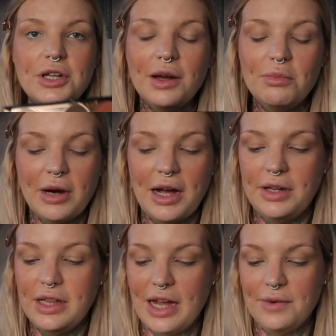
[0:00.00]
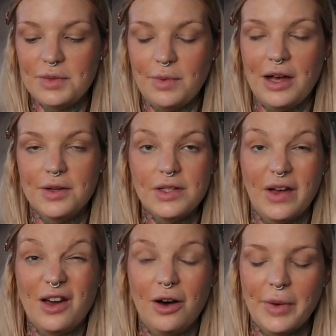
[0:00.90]
toned brown in there as well, so
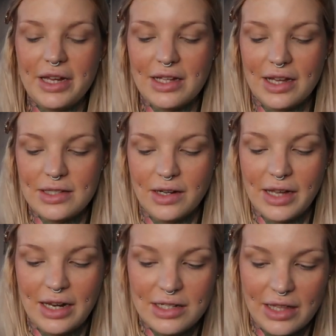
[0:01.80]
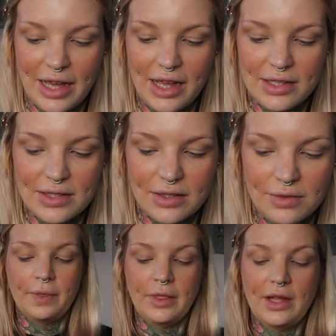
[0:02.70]
I can't wait to get stuck into this.
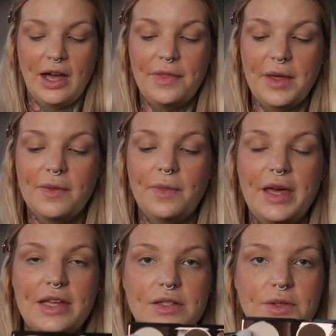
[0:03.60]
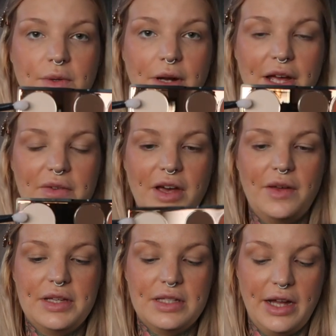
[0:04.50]
I think this all
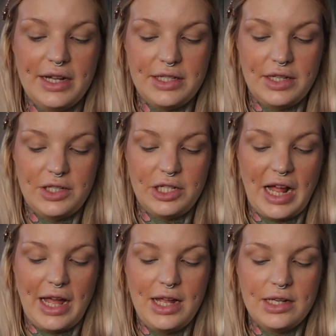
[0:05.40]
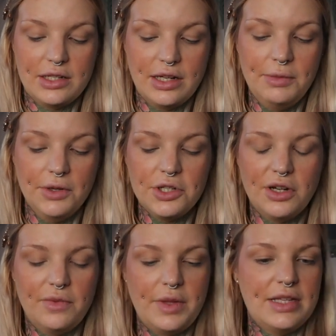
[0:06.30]
over, this lightest shade, I'm not
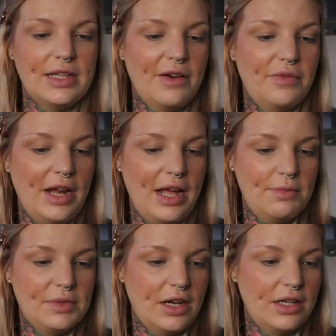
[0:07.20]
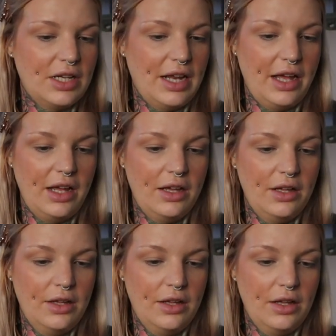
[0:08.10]
sure if these have names actually.
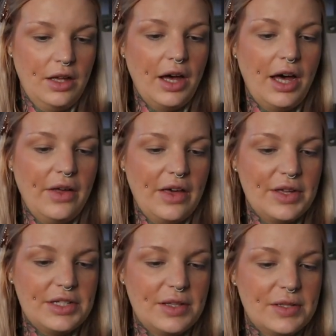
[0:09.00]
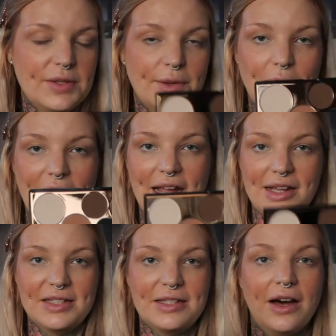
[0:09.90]
Oh yeah, they do. This is called
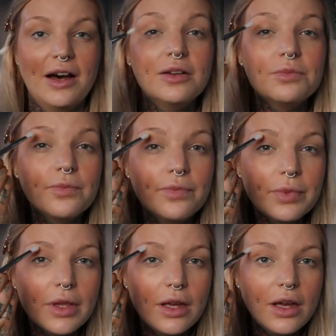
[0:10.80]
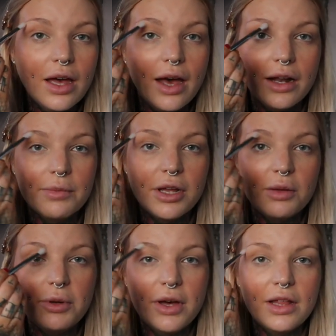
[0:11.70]
Blank Start, and I'm
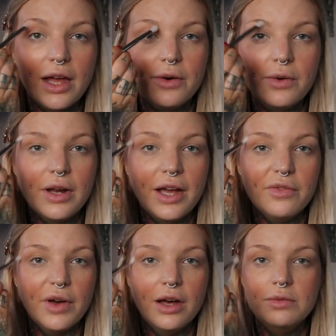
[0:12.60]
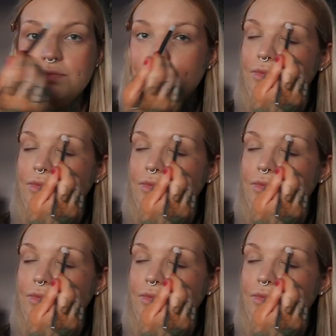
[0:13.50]
gonna put that all over,